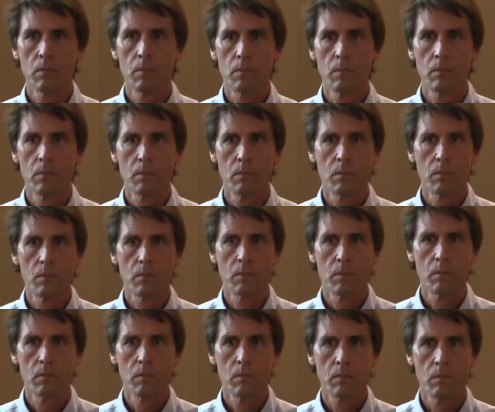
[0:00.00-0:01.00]
those
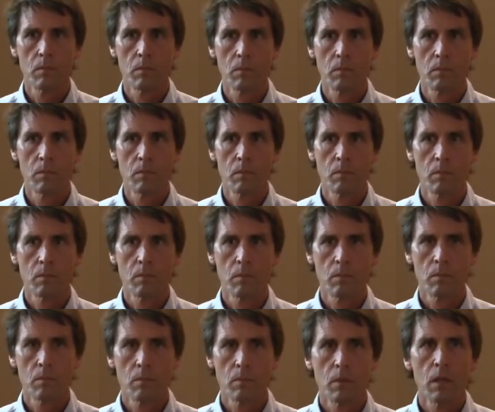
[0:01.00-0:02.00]
vulnerable areas in the
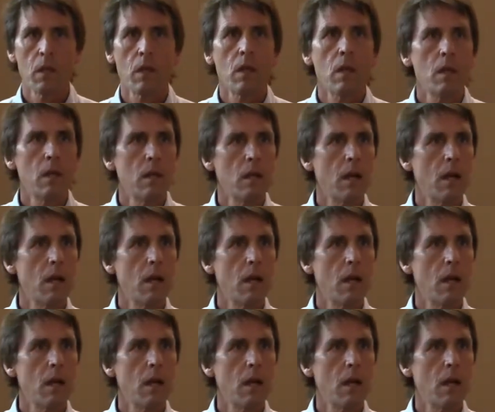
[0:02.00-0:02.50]
United States.